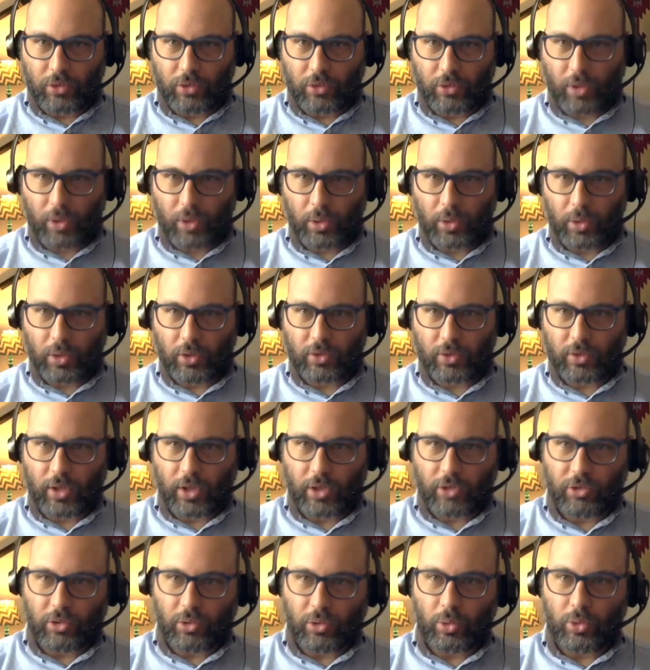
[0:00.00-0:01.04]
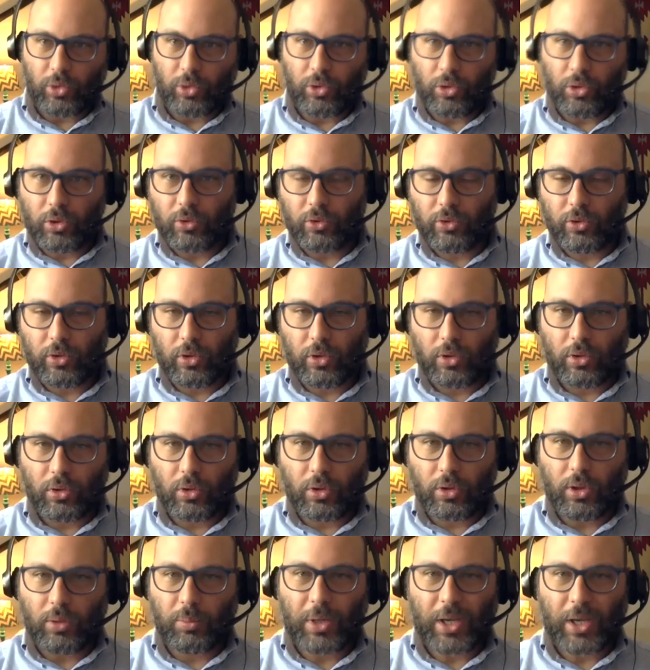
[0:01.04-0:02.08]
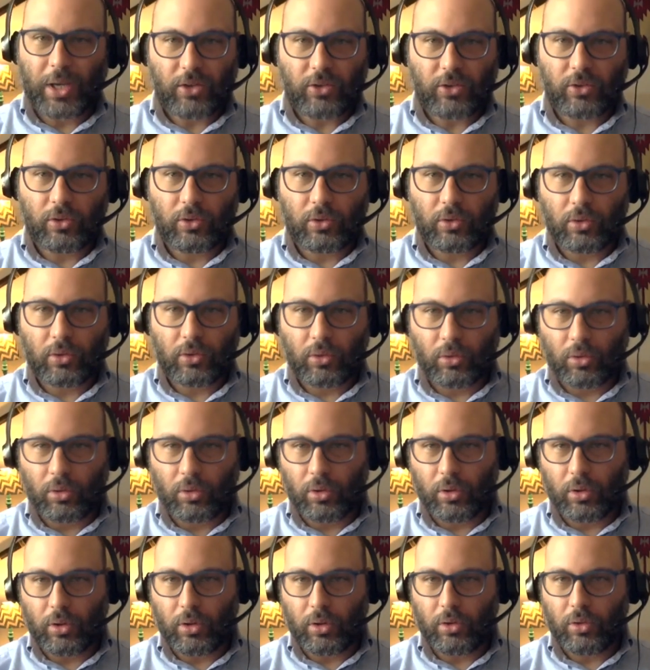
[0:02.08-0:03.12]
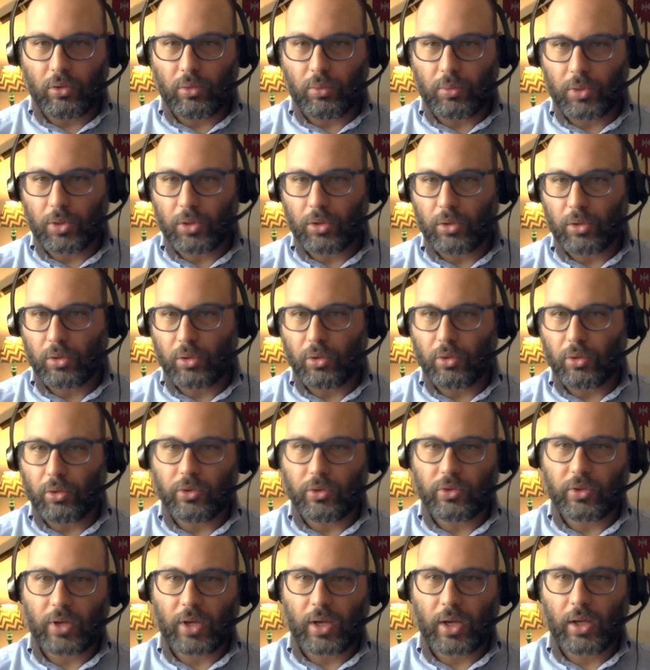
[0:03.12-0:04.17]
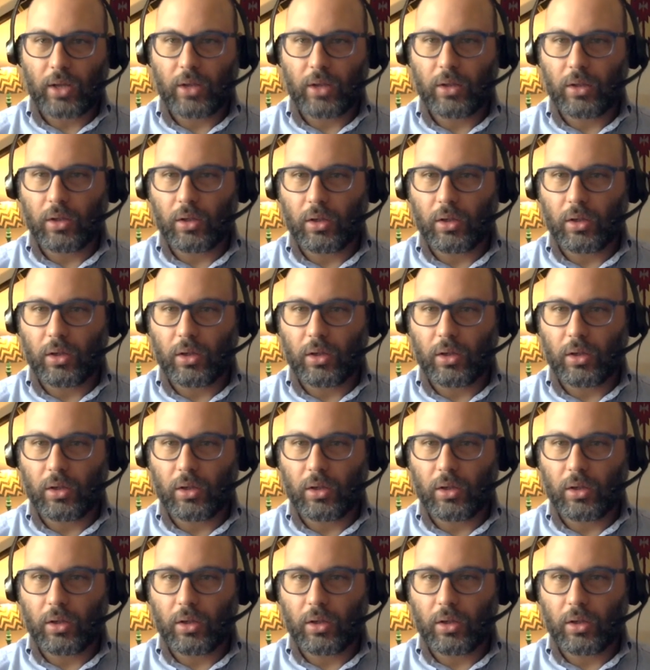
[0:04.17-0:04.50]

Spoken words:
Following this logic, would you consider the pest or the tuberculosis had an